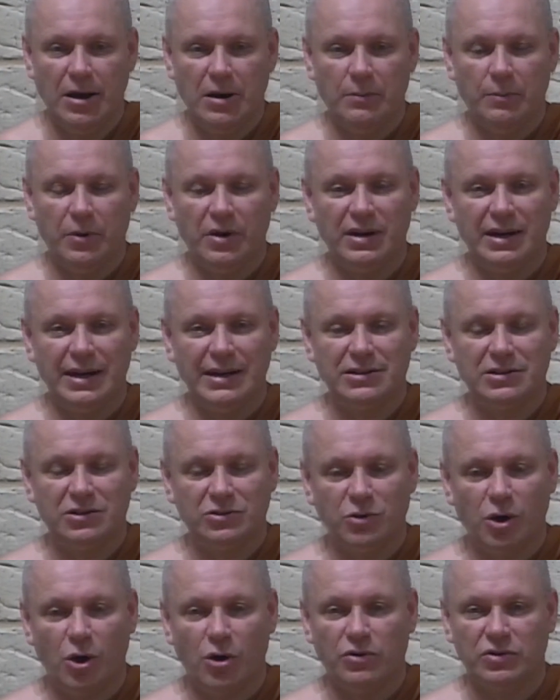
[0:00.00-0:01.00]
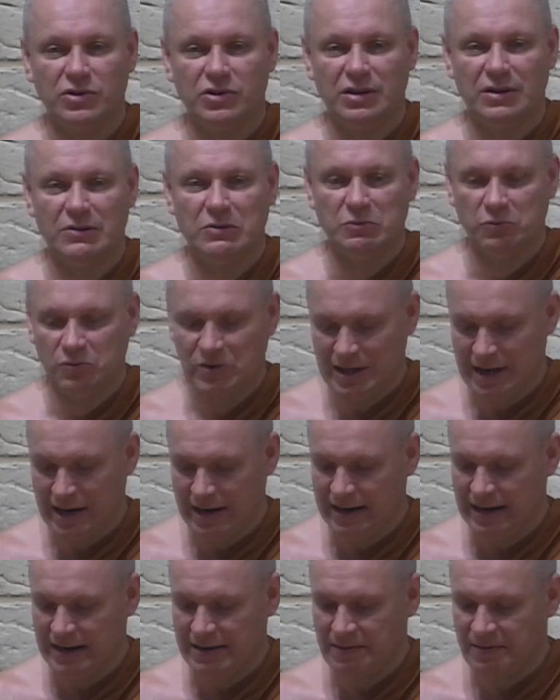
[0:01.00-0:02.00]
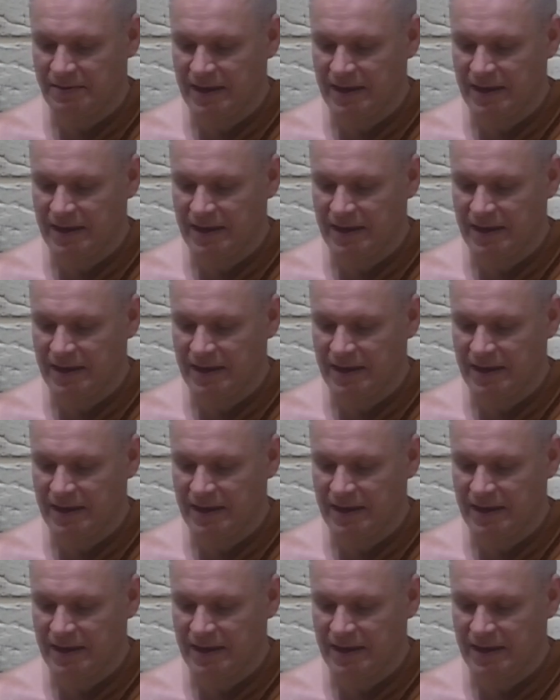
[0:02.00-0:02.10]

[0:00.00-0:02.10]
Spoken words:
But it's not really